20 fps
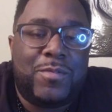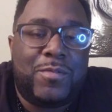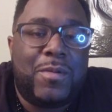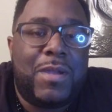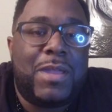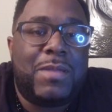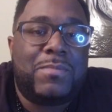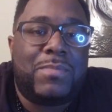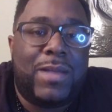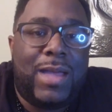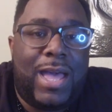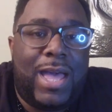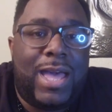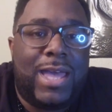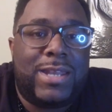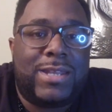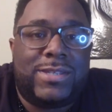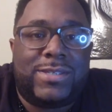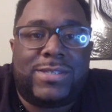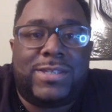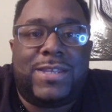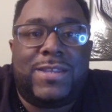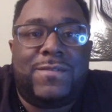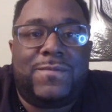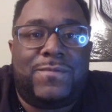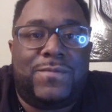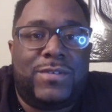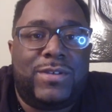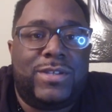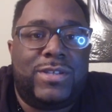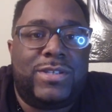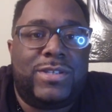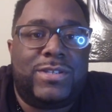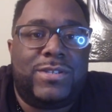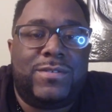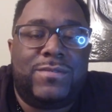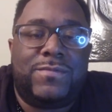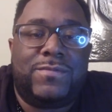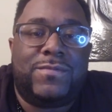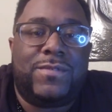great behind the scene
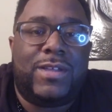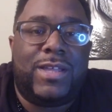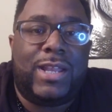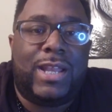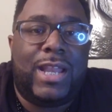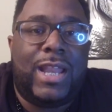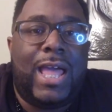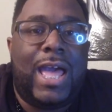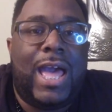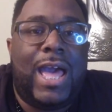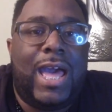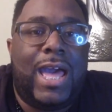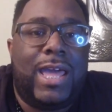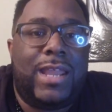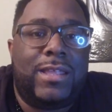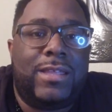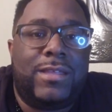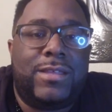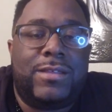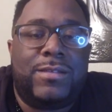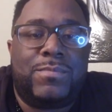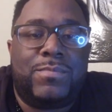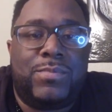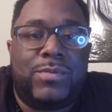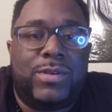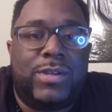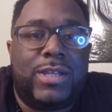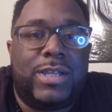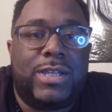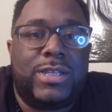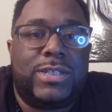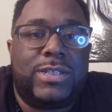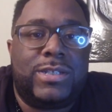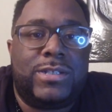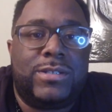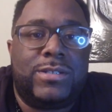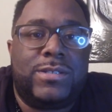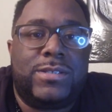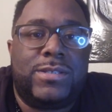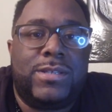footage of a lot of good
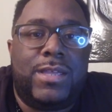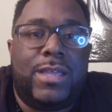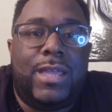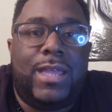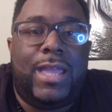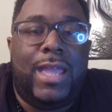productions,